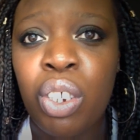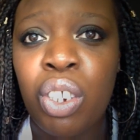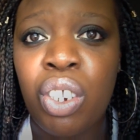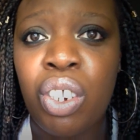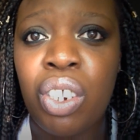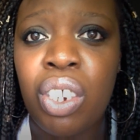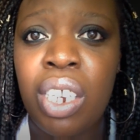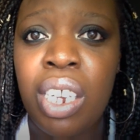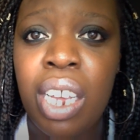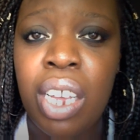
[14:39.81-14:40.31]

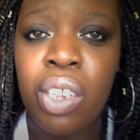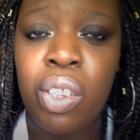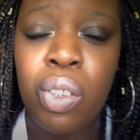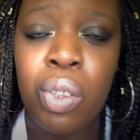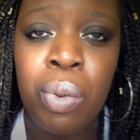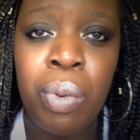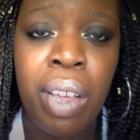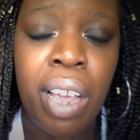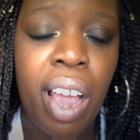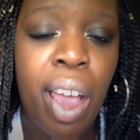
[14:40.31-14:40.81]
She is
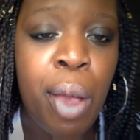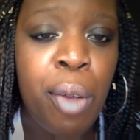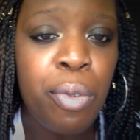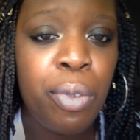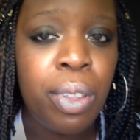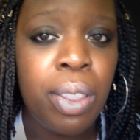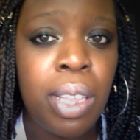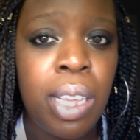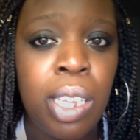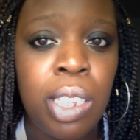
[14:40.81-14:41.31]
doing
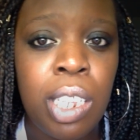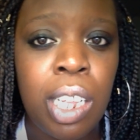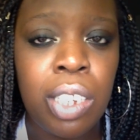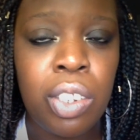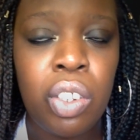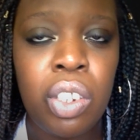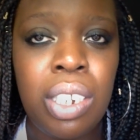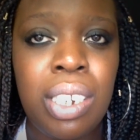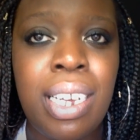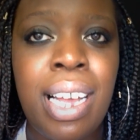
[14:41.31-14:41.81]
everything
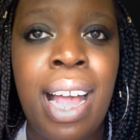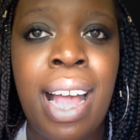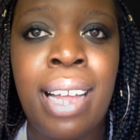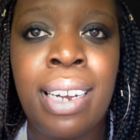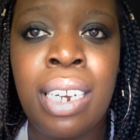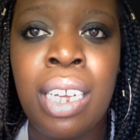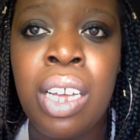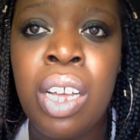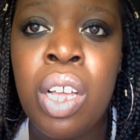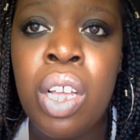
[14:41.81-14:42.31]
that she
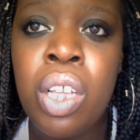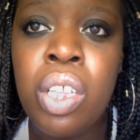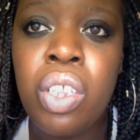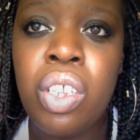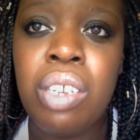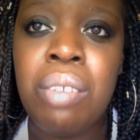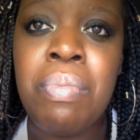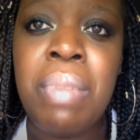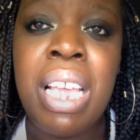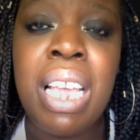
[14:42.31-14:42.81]
can
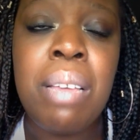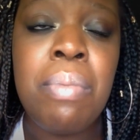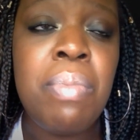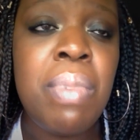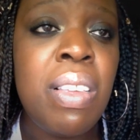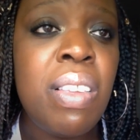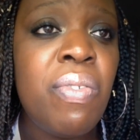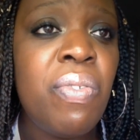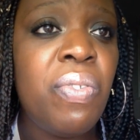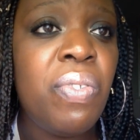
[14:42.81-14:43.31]
to make
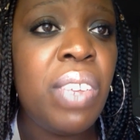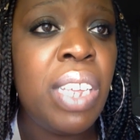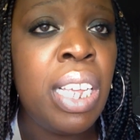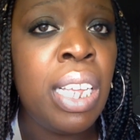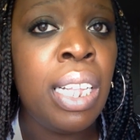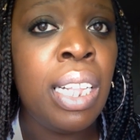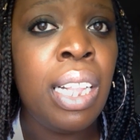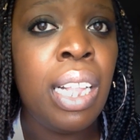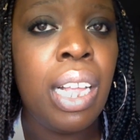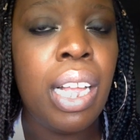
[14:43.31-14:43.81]
me
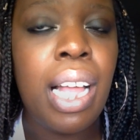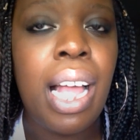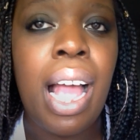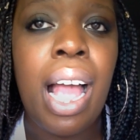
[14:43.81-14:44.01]
feel